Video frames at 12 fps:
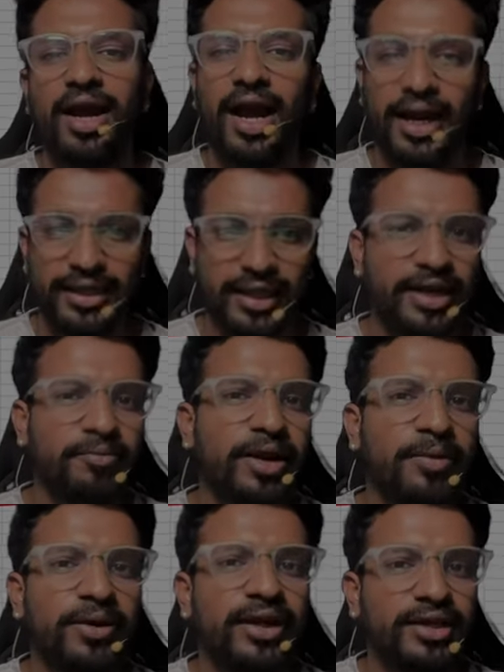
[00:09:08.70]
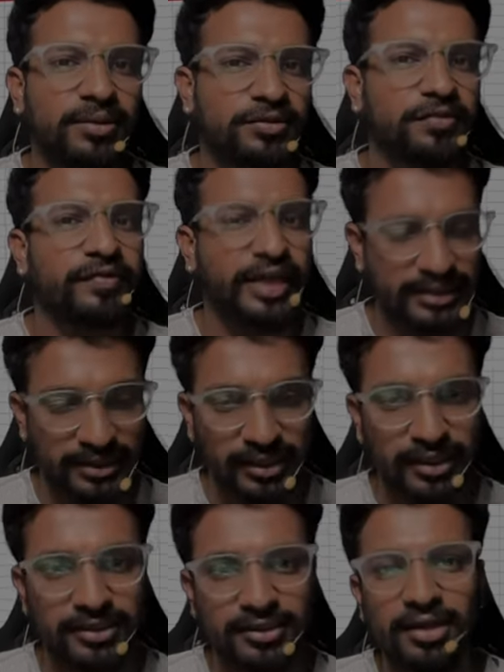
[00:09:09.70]
Either it might be in terms of test
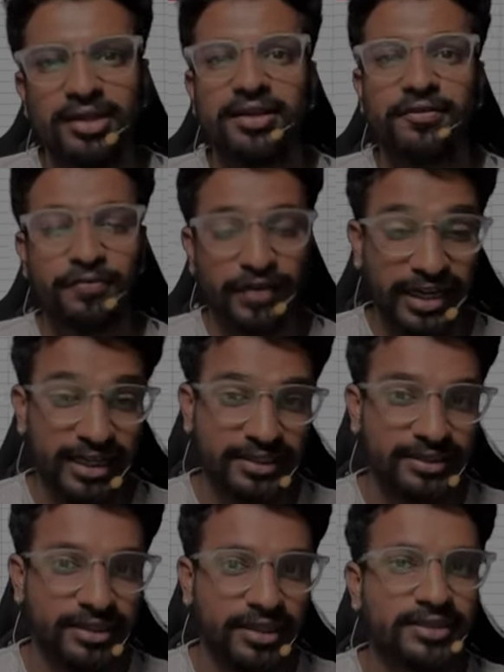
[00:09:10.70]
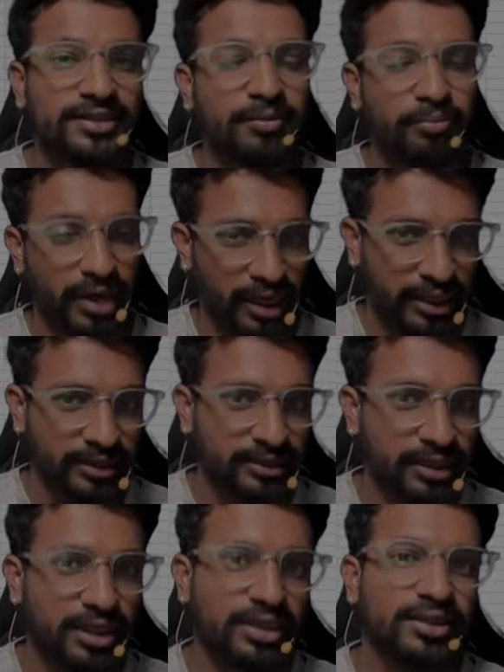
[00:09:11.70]
series, the free test series, the paid test
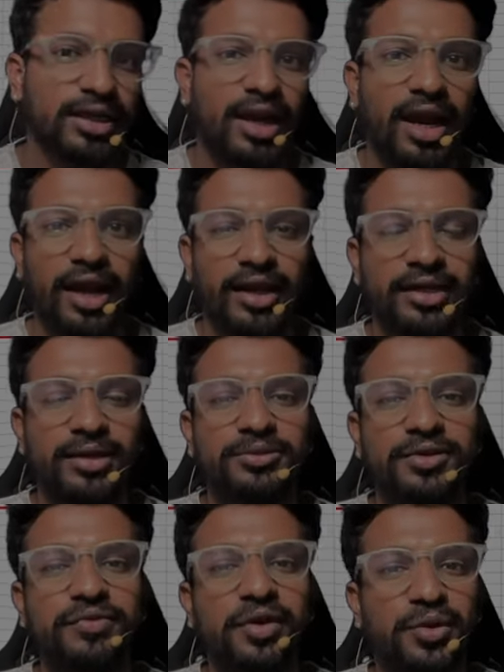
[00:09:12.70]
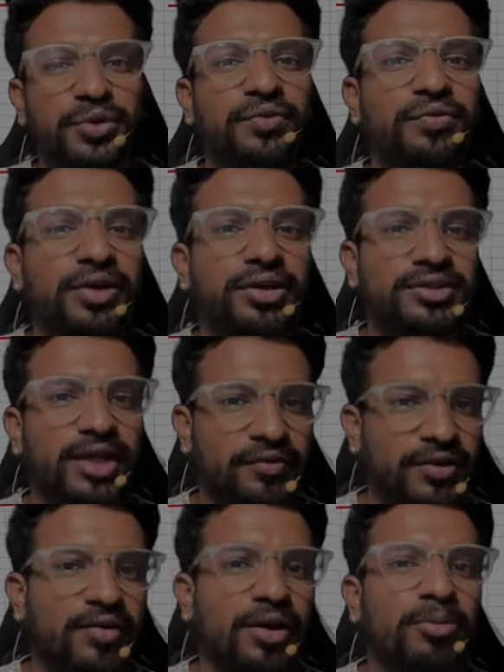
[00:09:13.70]
series, and in terms of the YouTube videos that we
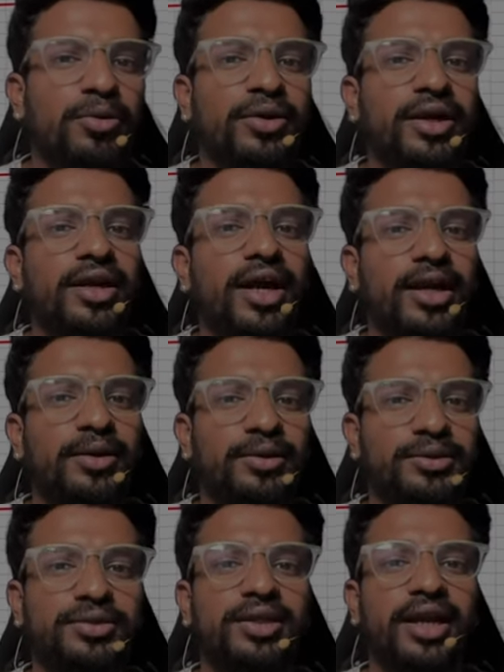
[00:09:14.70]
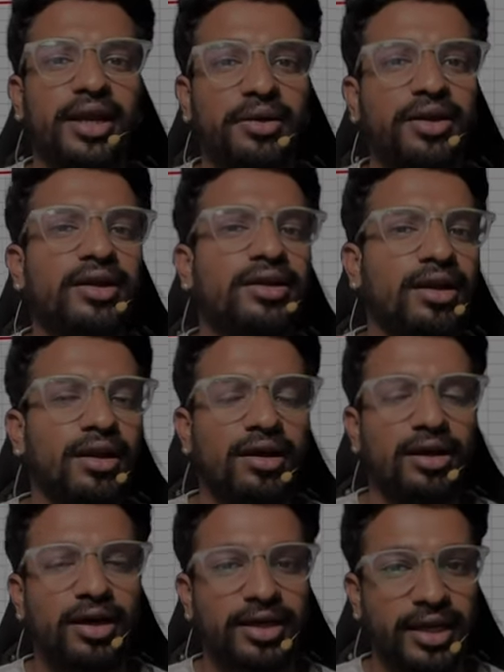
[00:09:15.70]
have uploaded, and also the regular
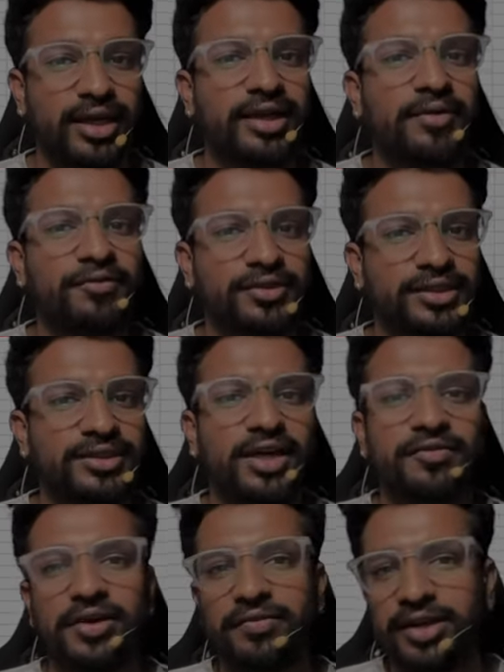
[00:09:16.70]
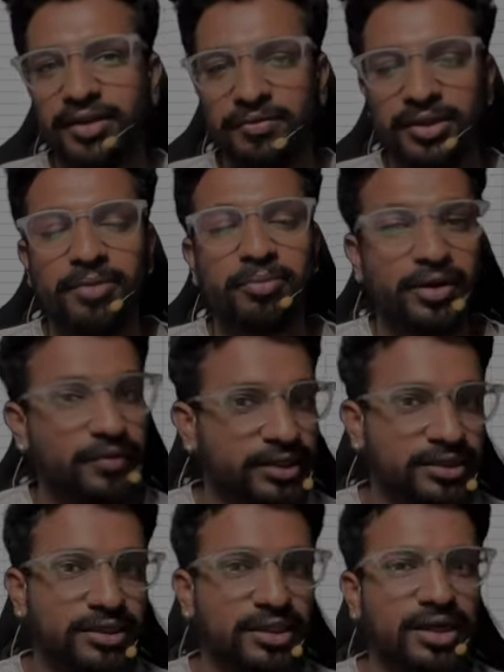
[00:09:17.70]
Telegram quizzes that we have done from the
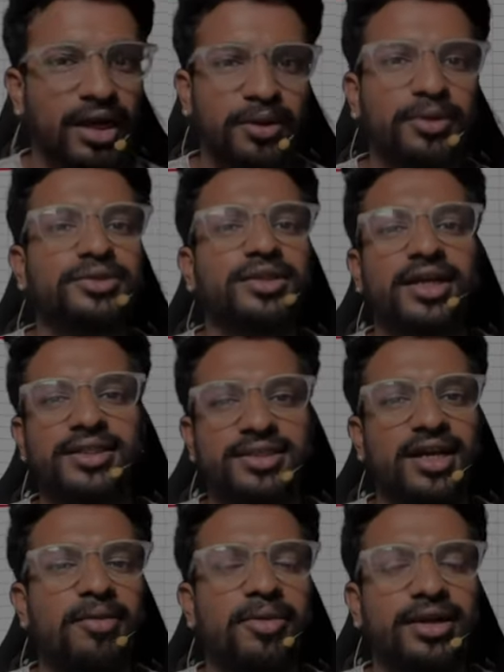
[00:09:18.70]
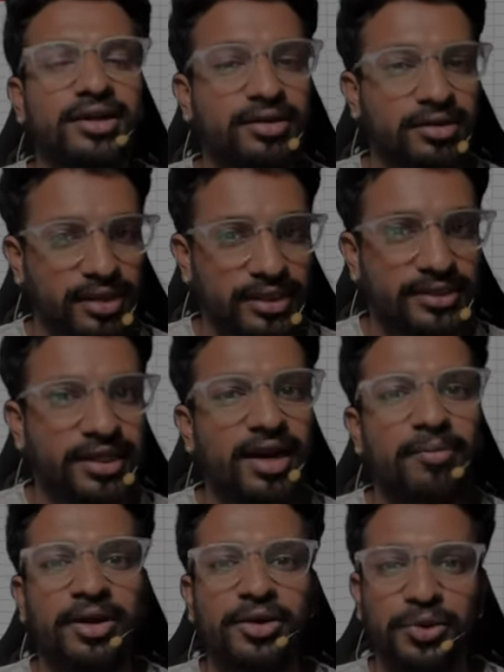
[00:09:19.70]
previous year, and also the Instagram
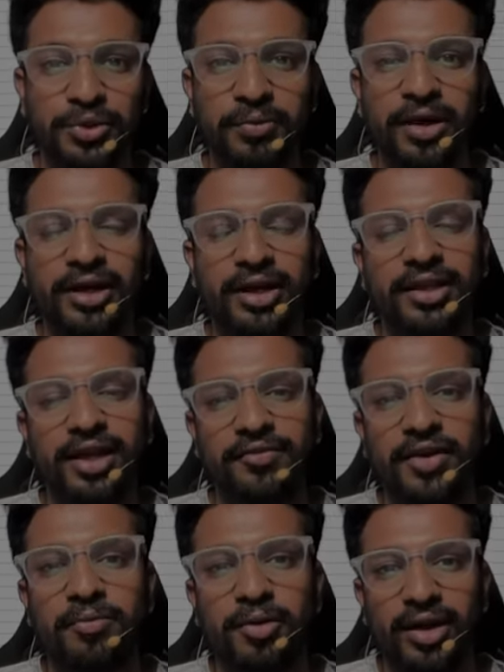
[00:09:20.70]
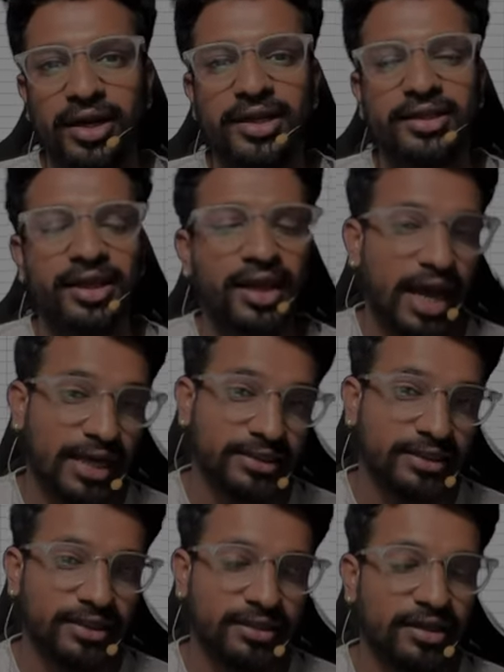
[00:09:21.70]
and YouTube content that we have provided in the last
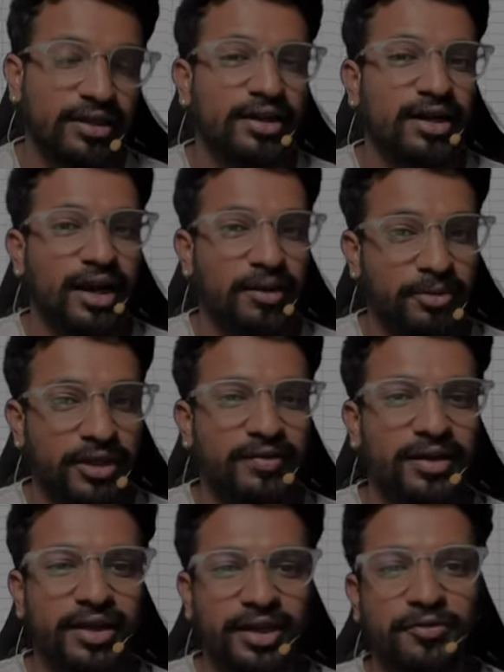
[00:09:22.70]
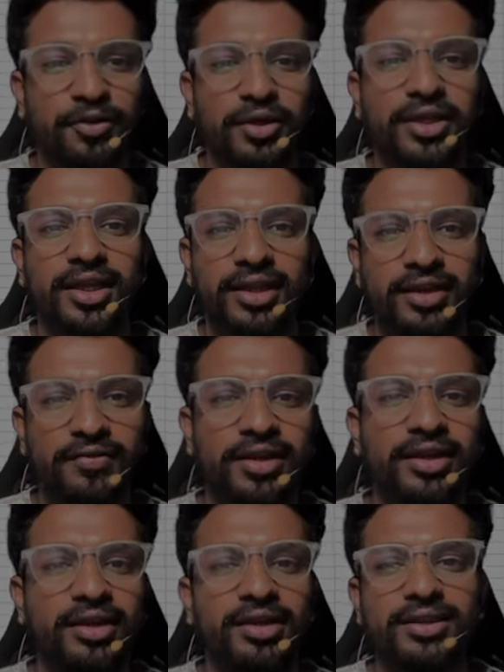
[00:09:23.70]
year. I believe, like, in one or the other
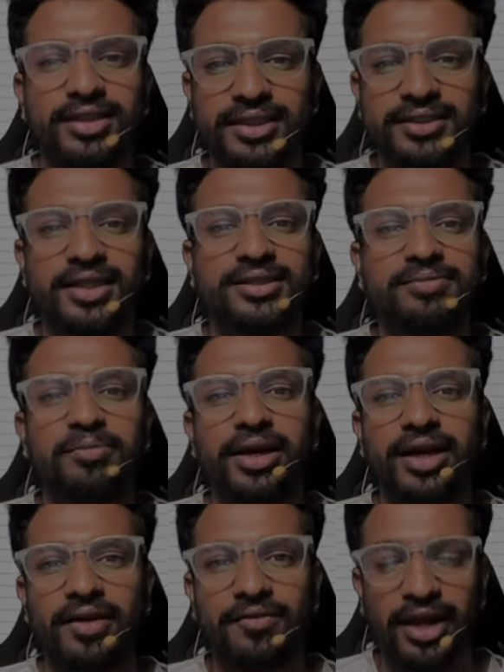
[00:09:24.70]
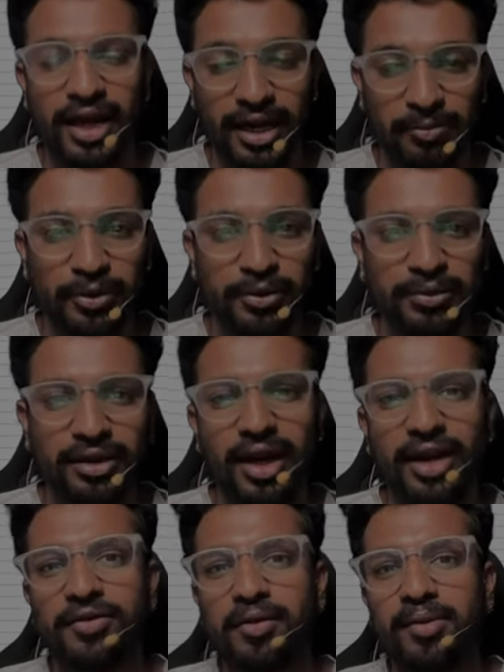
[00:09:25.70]
way, these things might have helped you,
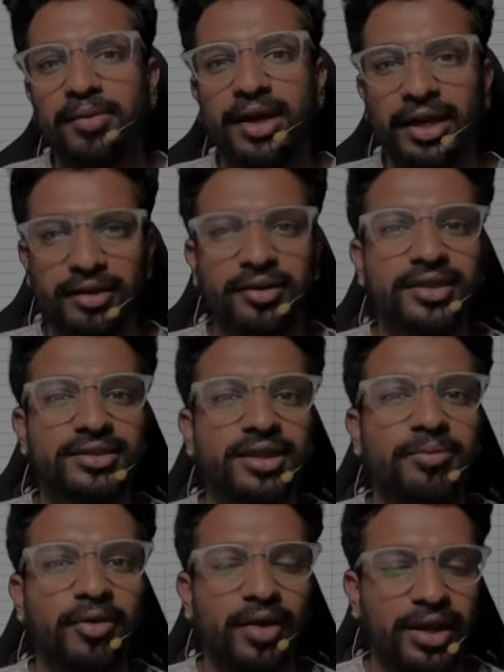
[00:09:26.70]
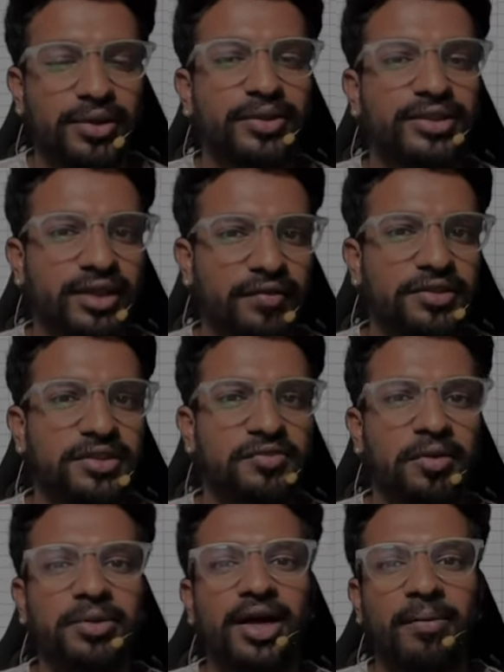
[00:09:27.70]
and we will be continuously providing you the services
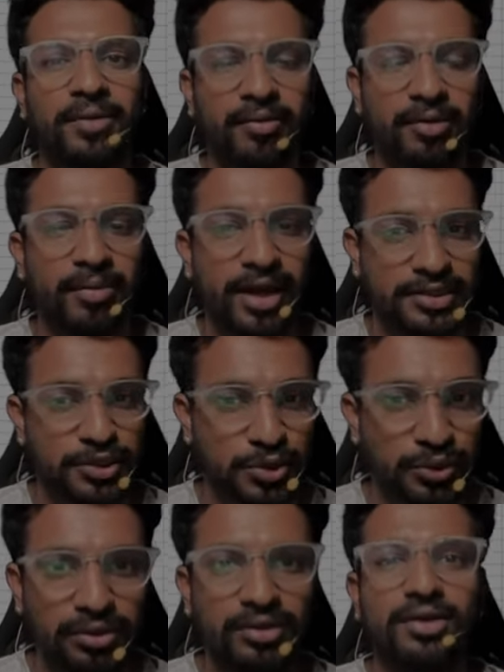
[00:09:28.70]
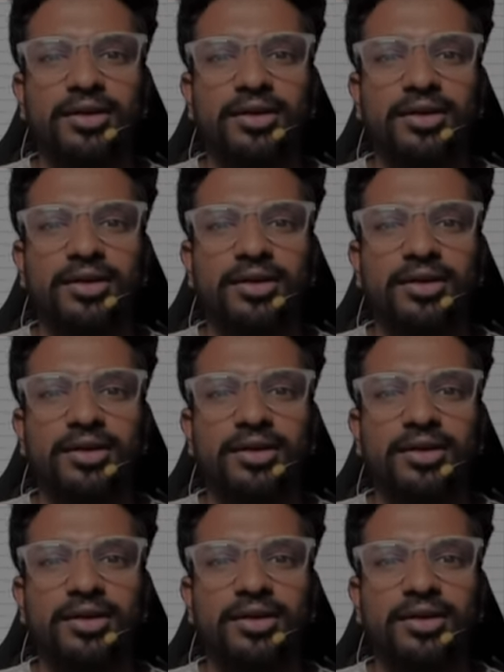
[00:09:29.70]
from the upcoming batch too.